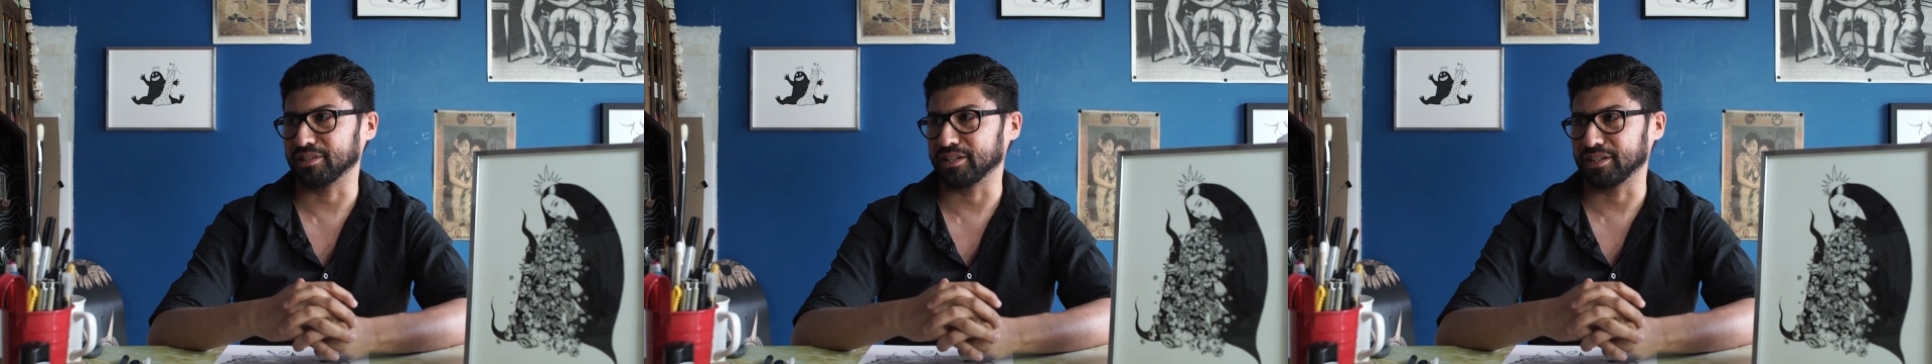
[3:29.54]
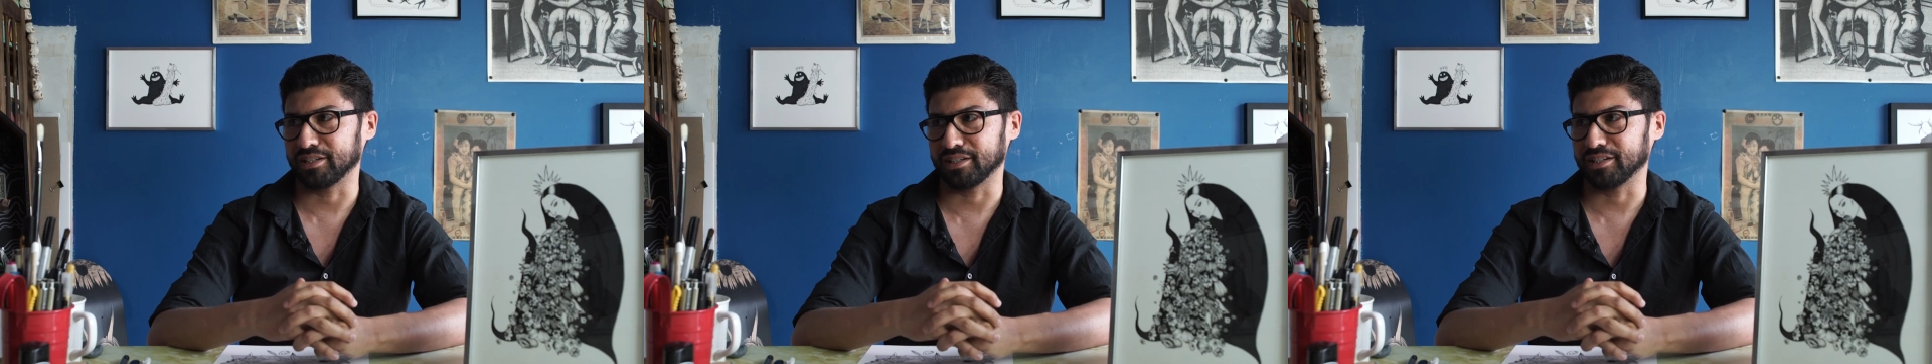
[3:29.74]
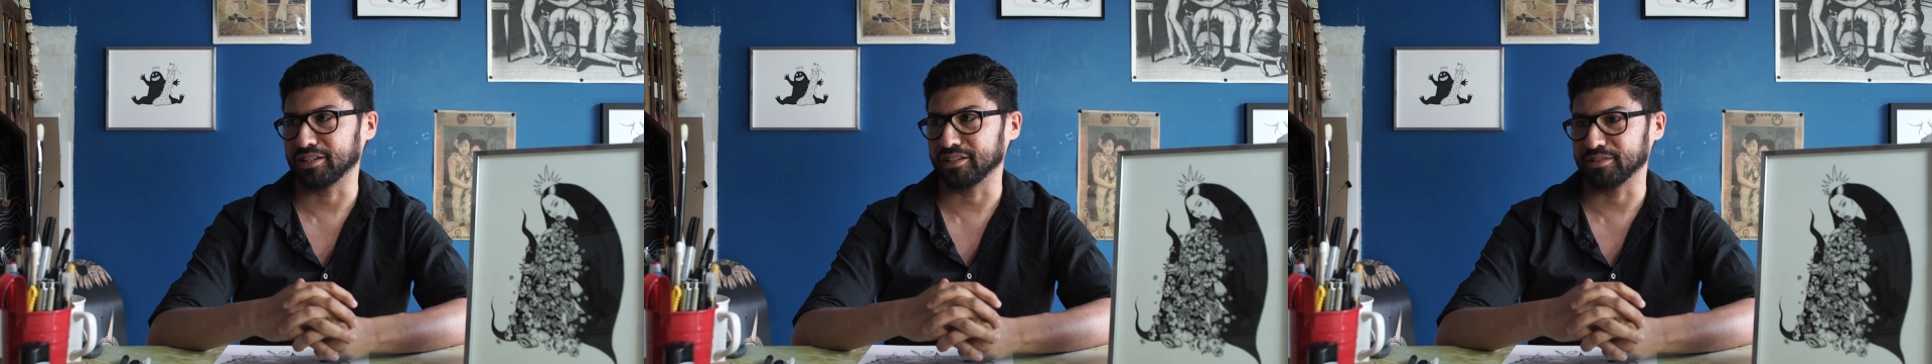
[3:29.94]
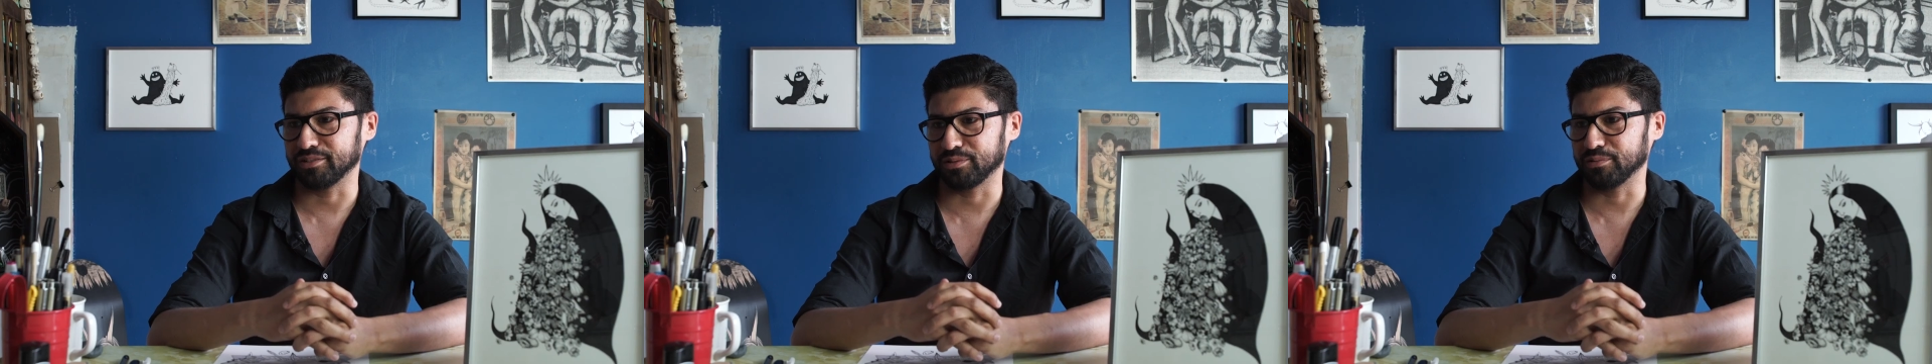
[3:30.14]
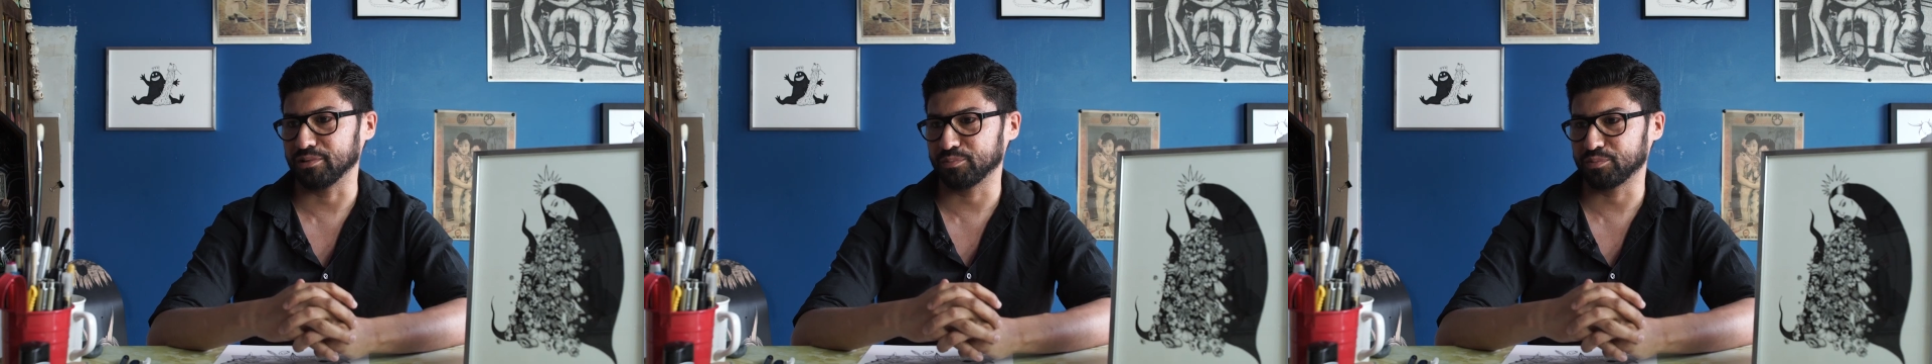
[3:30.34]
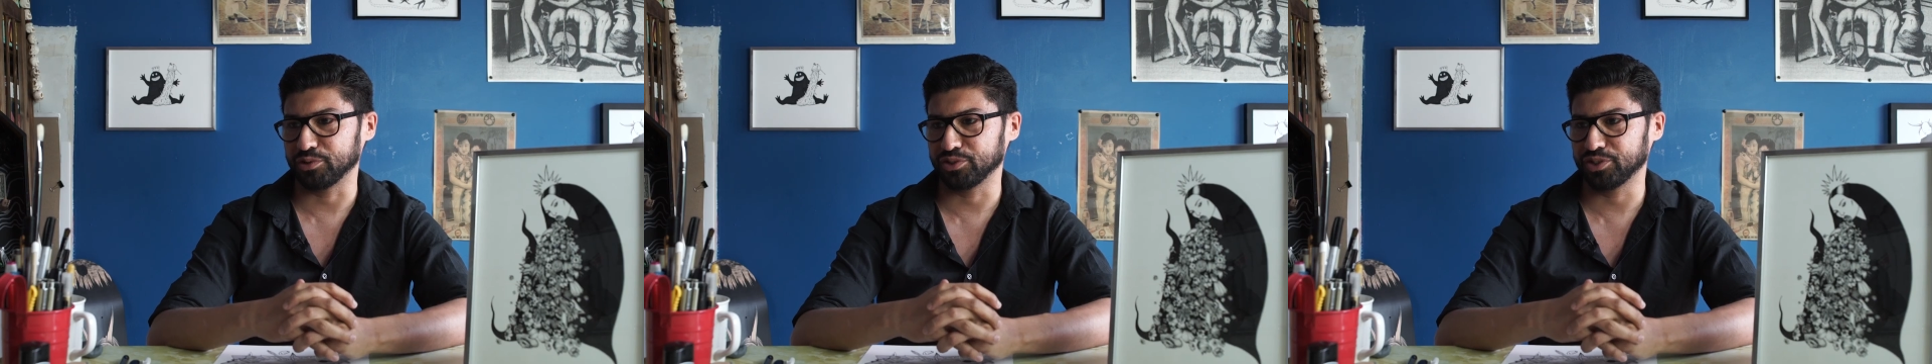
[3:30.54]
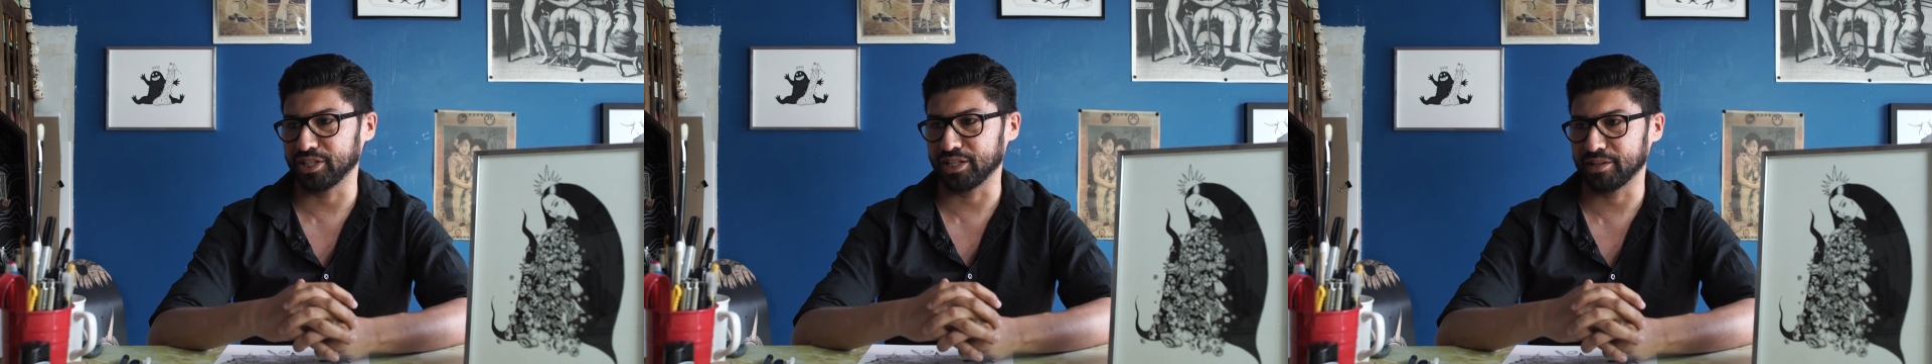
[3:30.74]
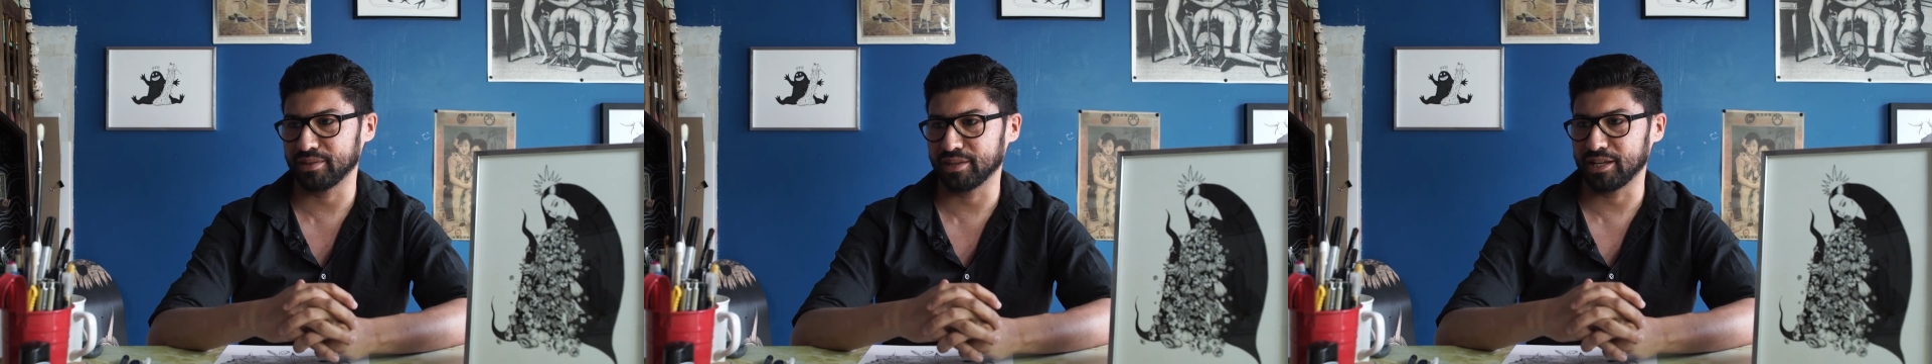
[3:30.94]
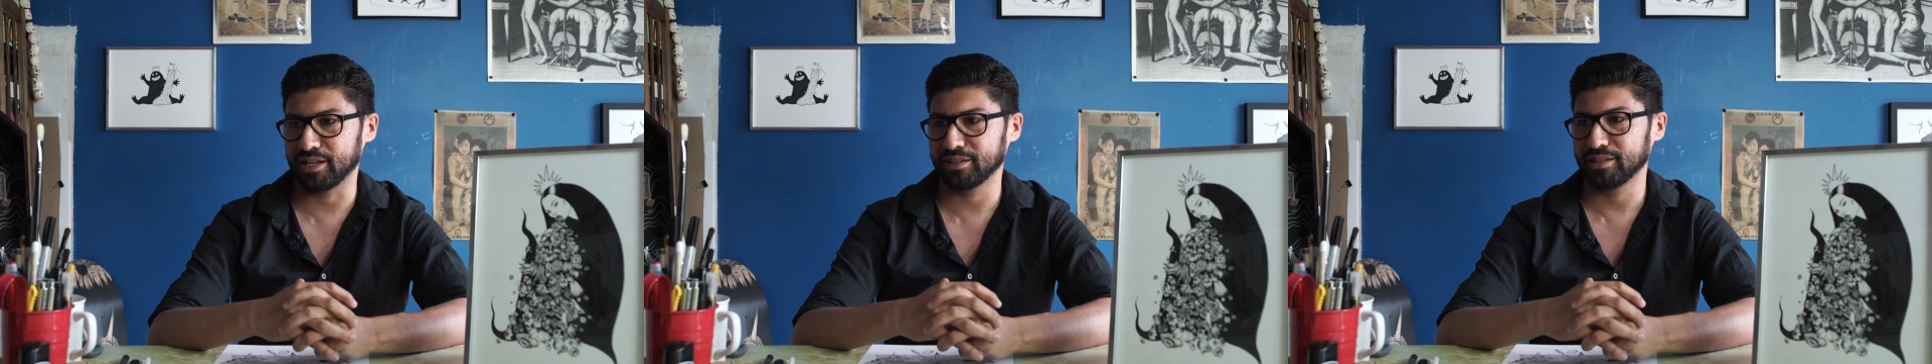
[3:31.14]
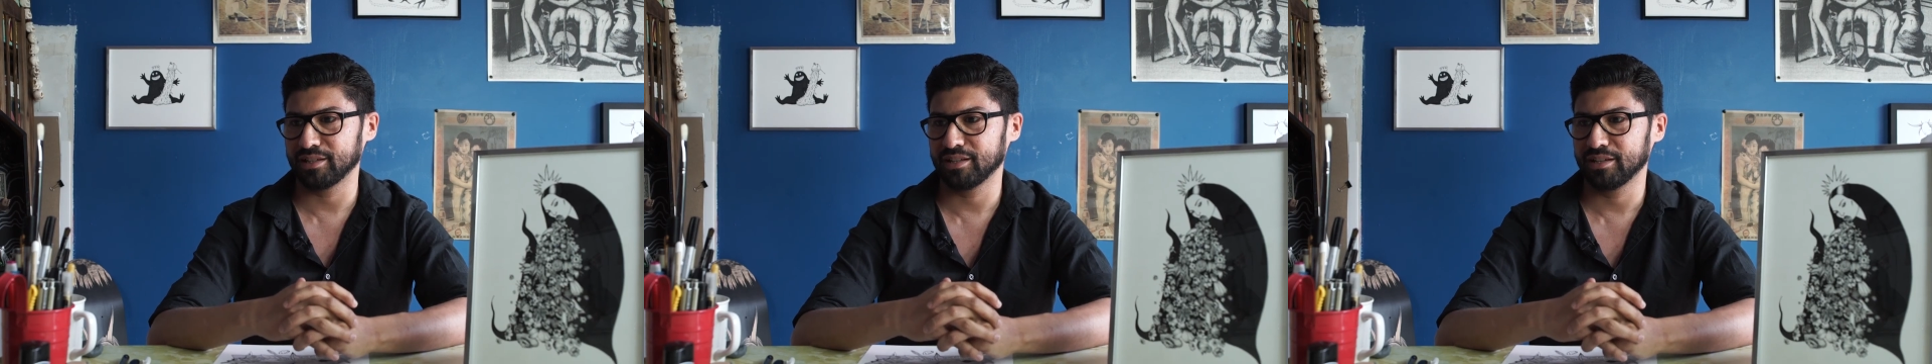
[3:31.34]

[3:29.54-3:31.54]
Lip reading: I do appreciate that.